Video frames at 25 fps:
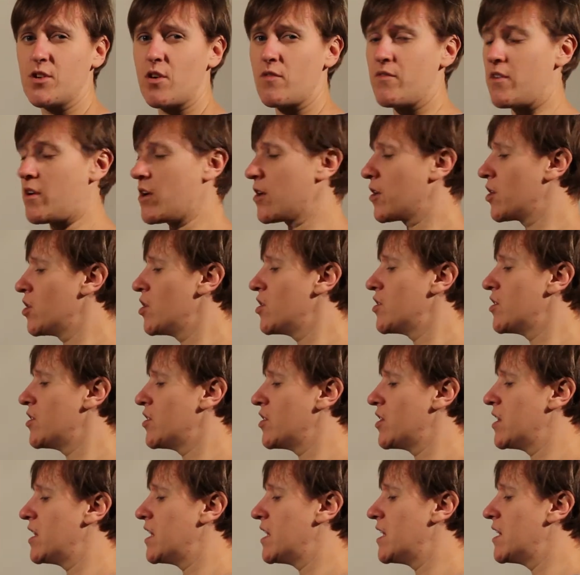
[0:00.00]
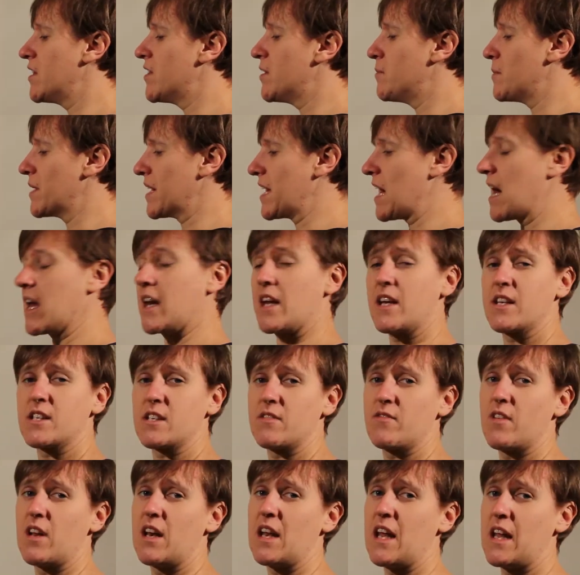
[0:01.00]
not very good and you hear the mechanics
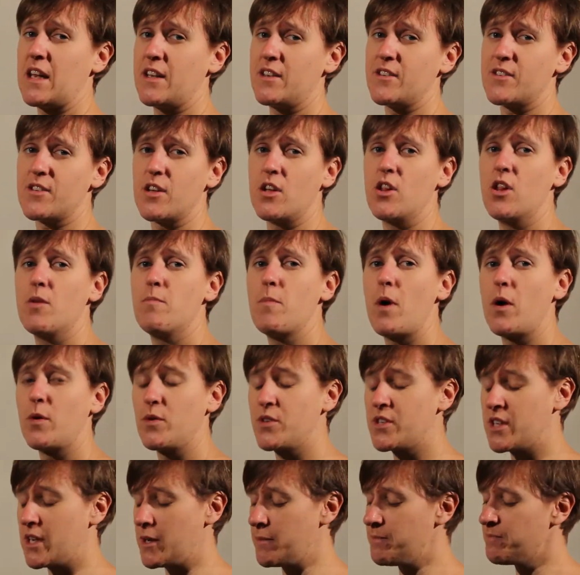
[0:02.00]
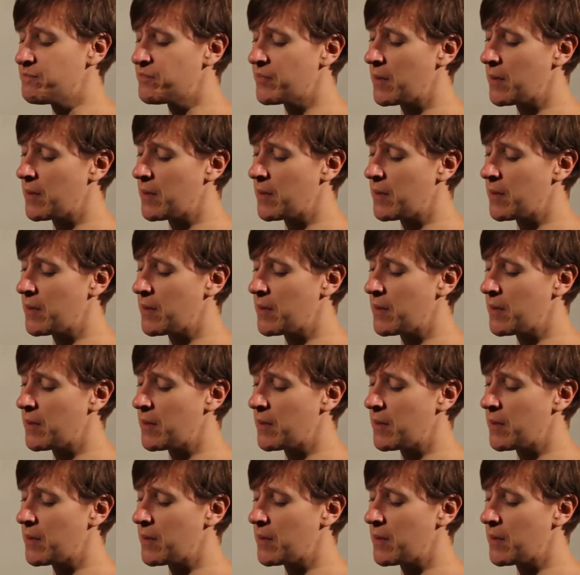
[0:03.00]
of the lens and the motor.